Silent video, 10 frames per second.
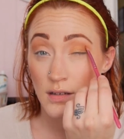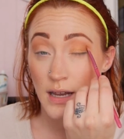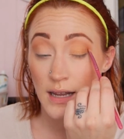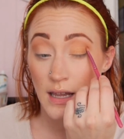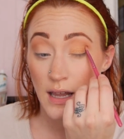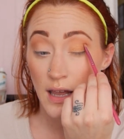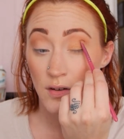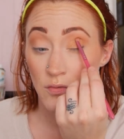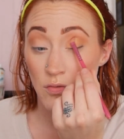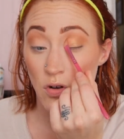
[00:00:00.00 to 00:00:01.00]
take it,
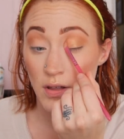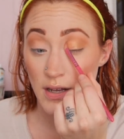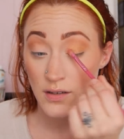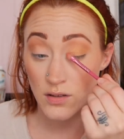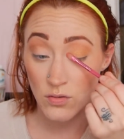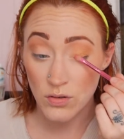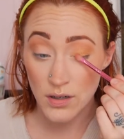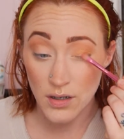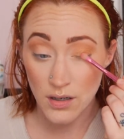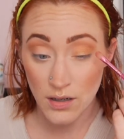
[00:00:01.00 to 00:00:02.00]
and roll it into the
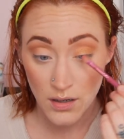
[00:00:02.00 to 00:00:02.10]
corner.